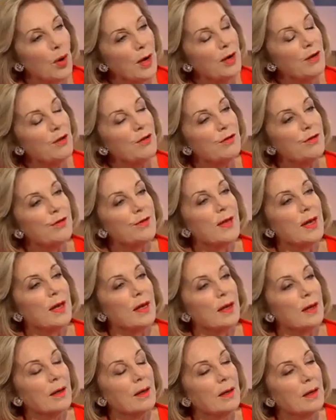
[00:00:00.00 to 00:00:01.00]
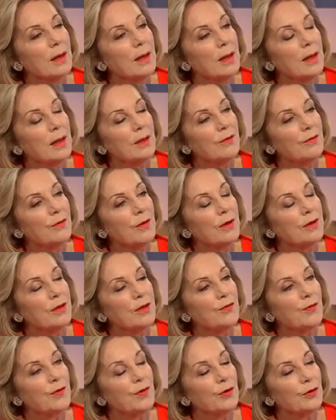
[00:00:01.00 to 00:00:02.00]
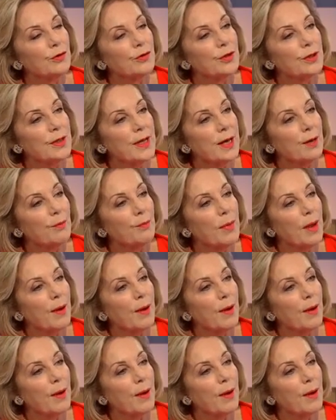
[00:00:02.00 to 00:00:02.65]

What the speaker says: why do you think it's so difficult to get